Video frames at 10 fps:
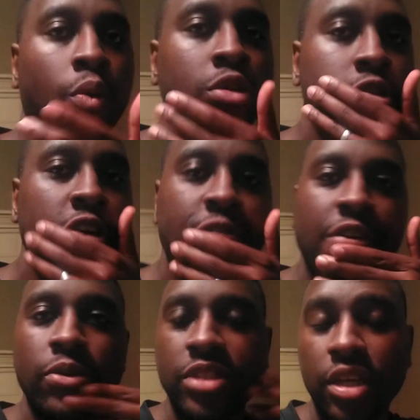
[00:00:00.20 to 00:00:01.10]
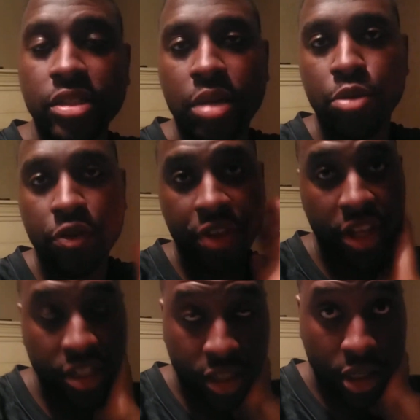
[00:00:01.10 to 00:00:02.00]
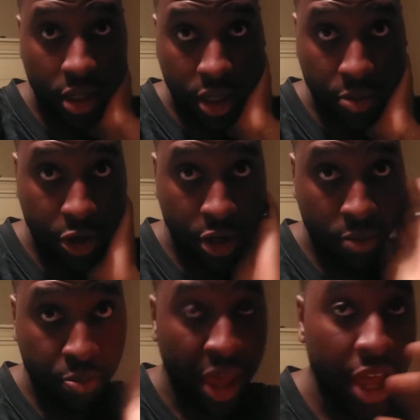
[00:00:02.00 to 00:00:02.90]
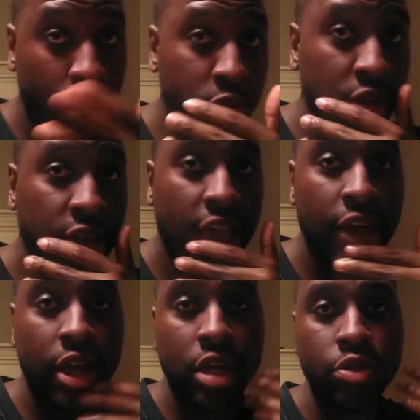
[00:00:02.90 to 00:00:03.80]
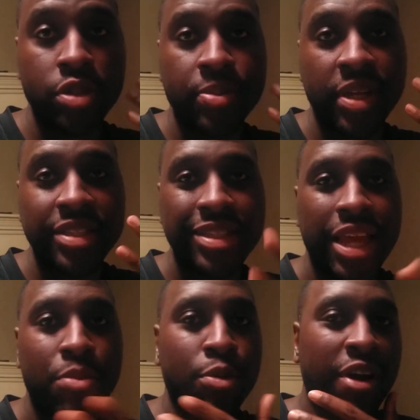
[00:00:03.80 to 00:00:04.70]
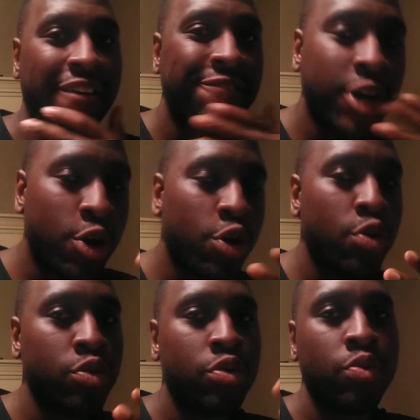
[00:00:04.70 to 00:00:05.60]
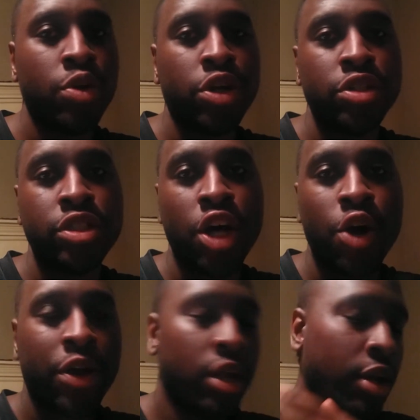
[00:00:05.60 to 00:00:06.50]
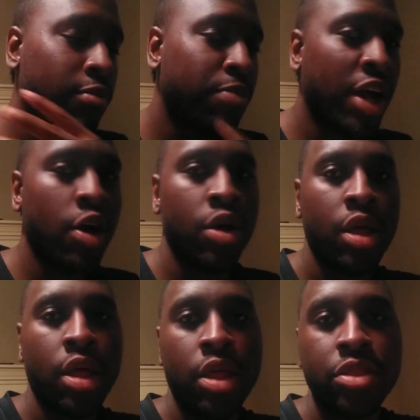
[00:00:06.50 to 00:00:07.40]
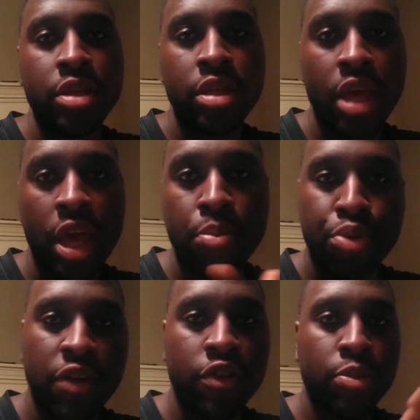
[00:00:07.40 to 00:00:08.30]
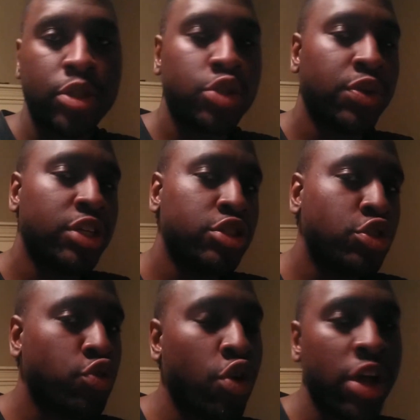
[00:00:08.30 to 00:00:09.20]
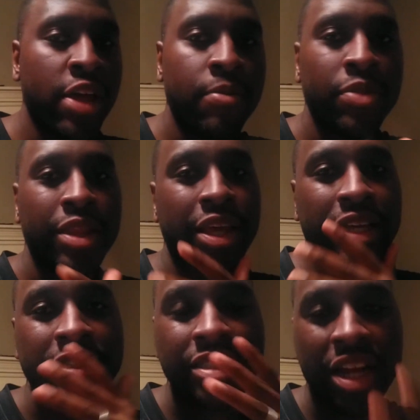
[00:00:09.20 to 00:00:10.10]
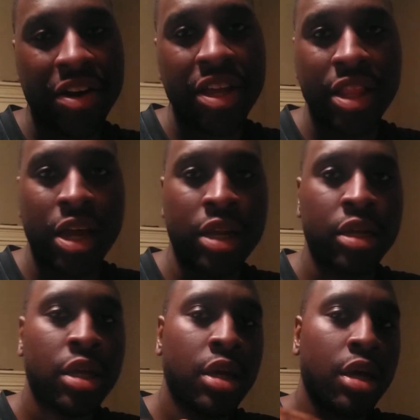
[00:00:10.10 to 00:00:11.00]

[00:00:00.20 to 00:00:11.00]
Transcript: What's going on, fam? It's Entertainment Motivate Educate Lucky Murray back with another Gamecock news update. Today I'm on my phone. We are talking about the game preview between Troy and South Carolina.